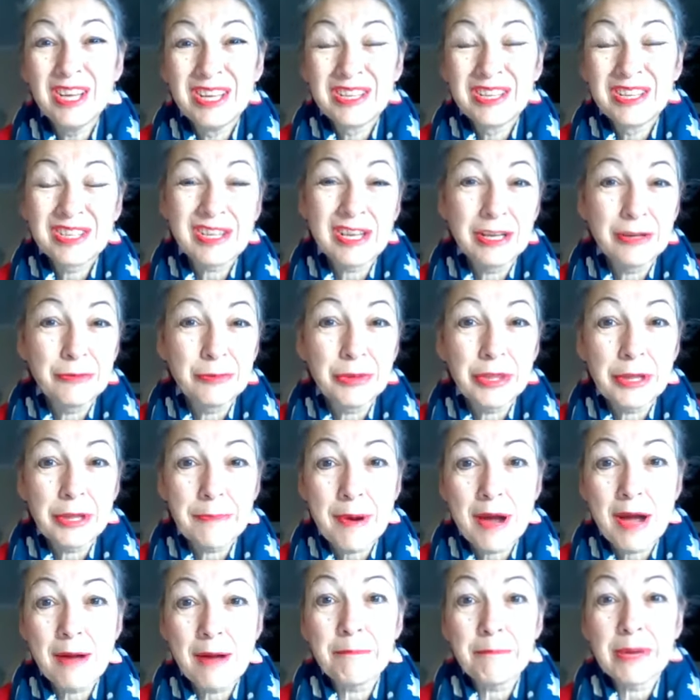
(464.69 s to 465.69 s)
It's kind of when they
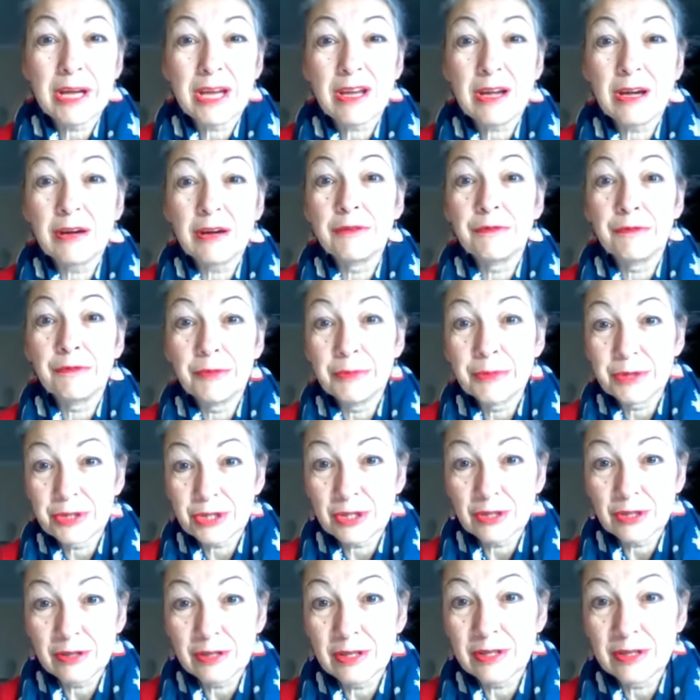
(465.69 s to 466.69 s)
pop back out of
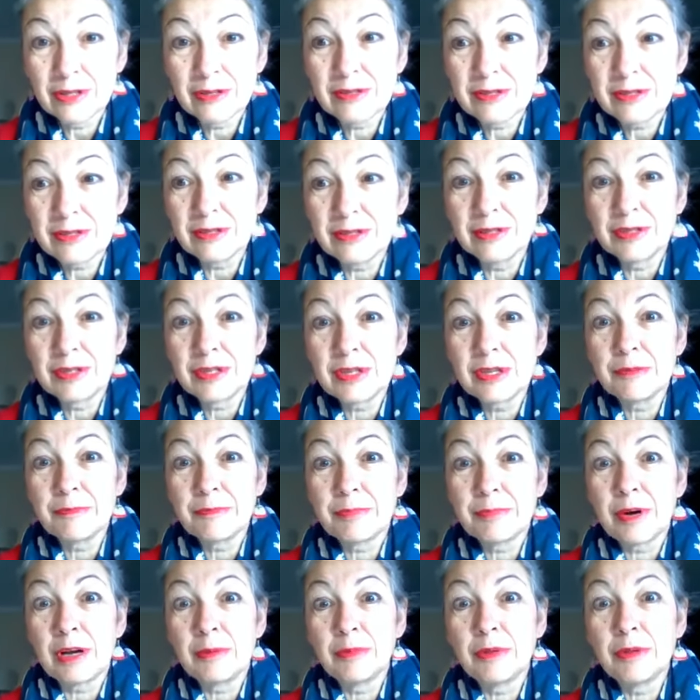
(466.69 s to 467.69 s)
remission that it's a
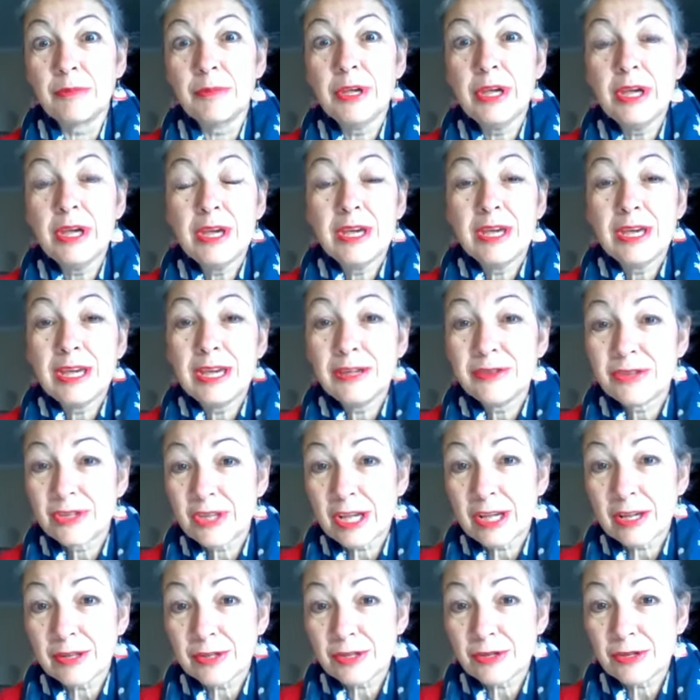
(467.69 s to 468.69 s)
problem. His
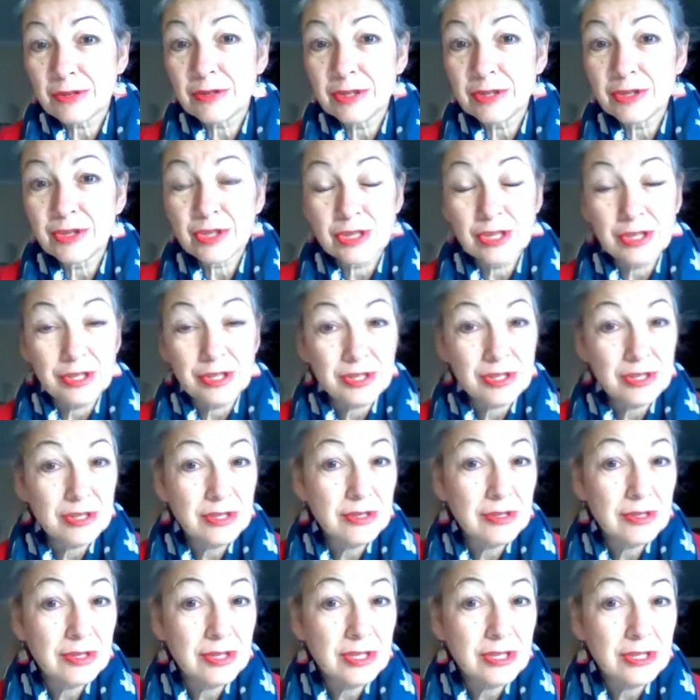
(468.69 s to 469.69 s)
cancer is just
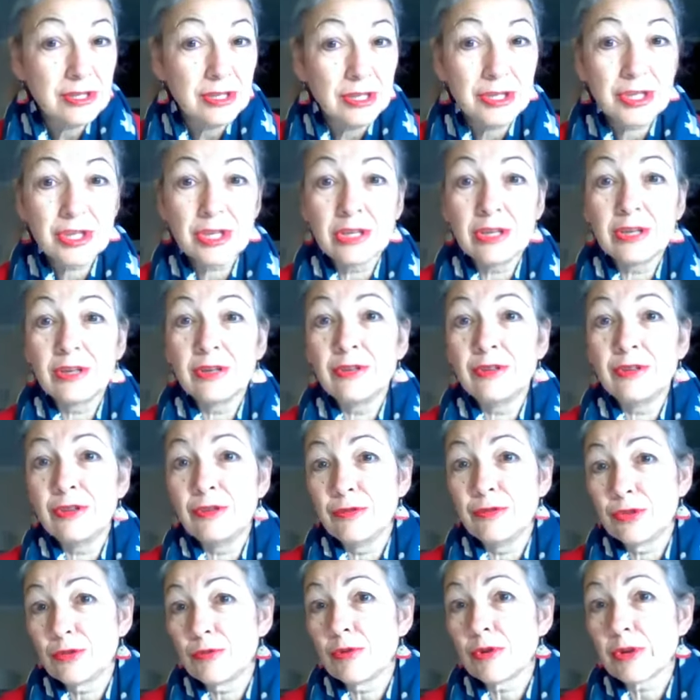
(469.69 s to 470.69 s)
such an
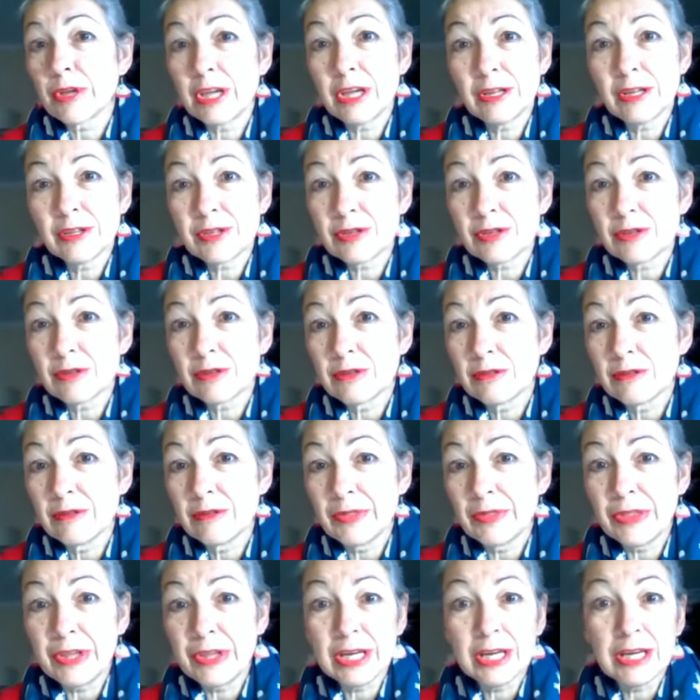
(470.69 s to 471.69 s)
unusual cancer
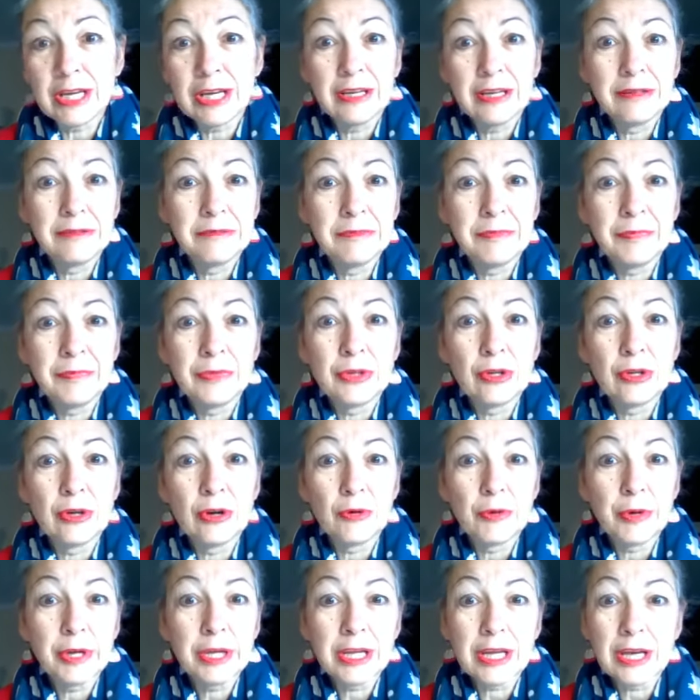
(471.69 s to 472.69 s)
that
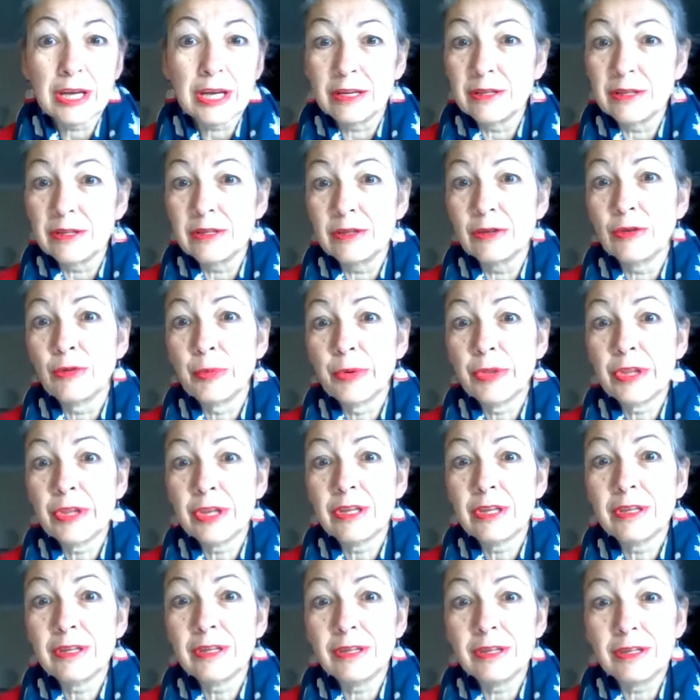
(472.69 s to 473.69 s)
knowing how to deal with
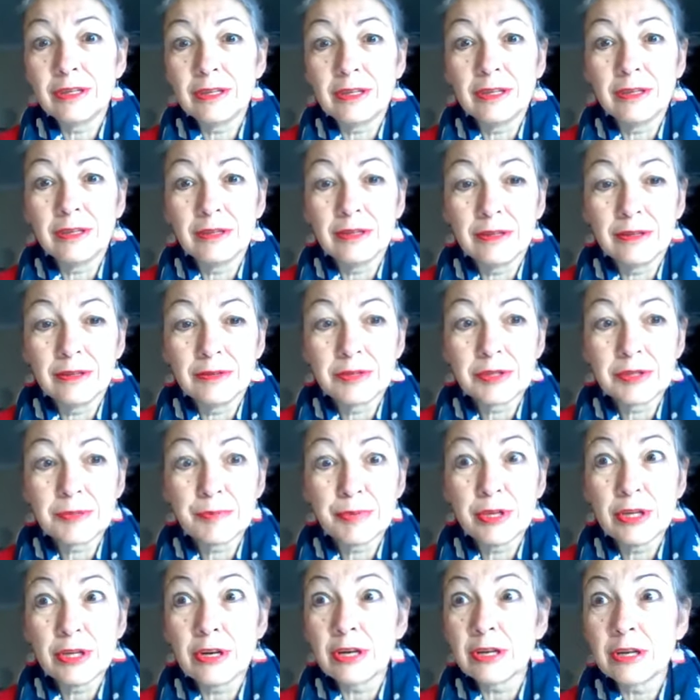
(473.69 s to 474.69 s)
it is
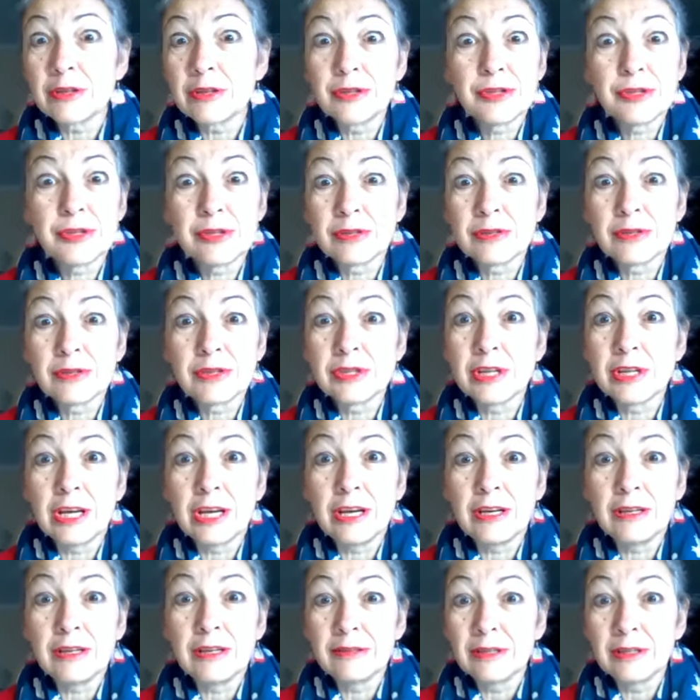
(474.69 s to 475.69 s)
pretty hard, because there's
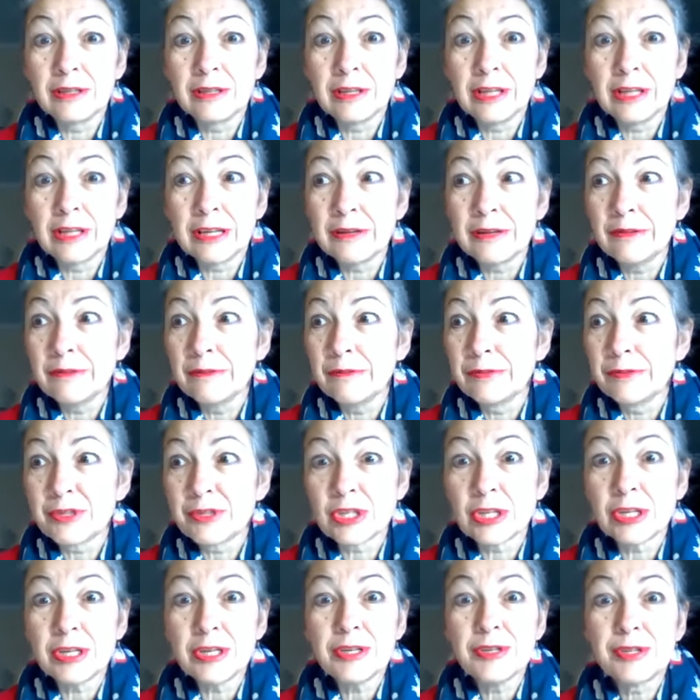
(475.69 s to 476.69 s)
not a lot of
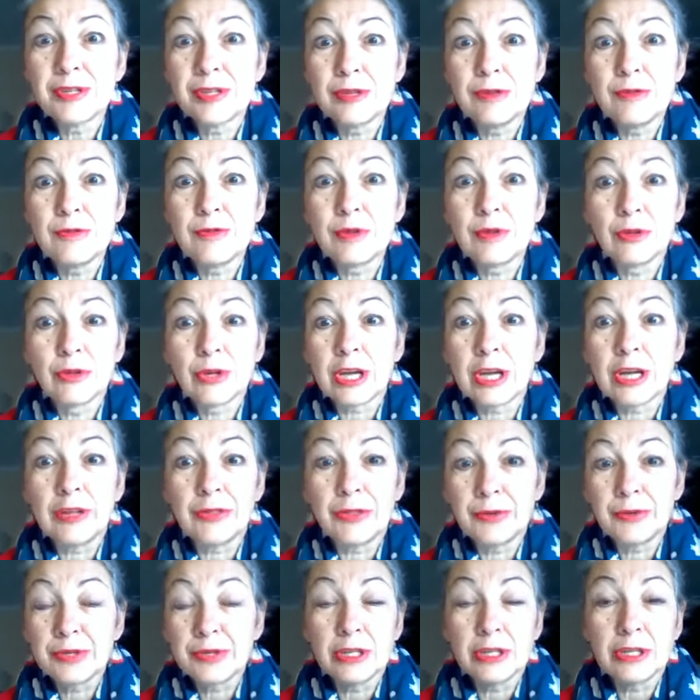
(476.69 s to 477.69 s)
studies that you can look at.
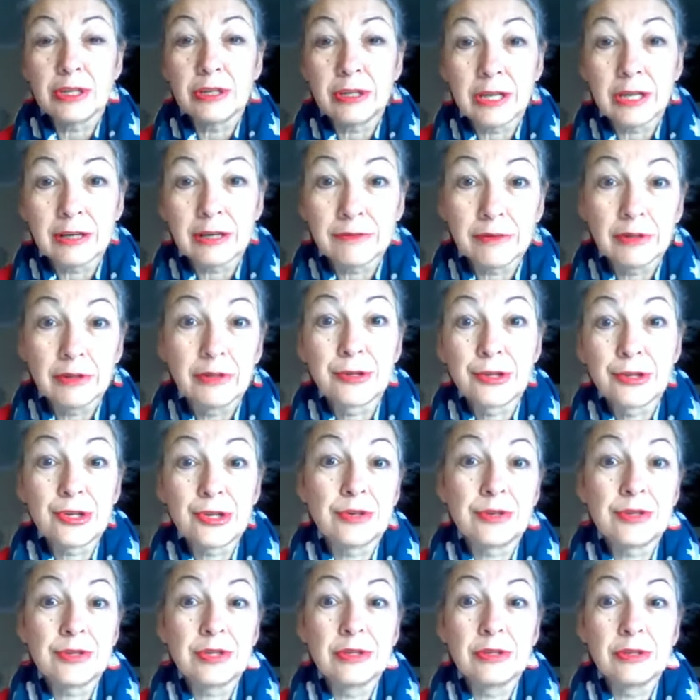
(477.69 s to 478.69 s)
There's not a lot of
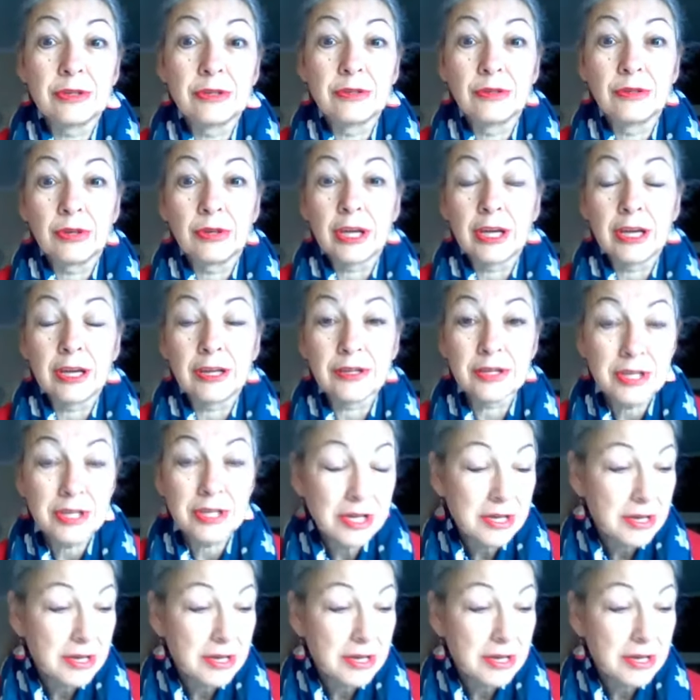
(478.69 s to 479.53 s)
literature to look at.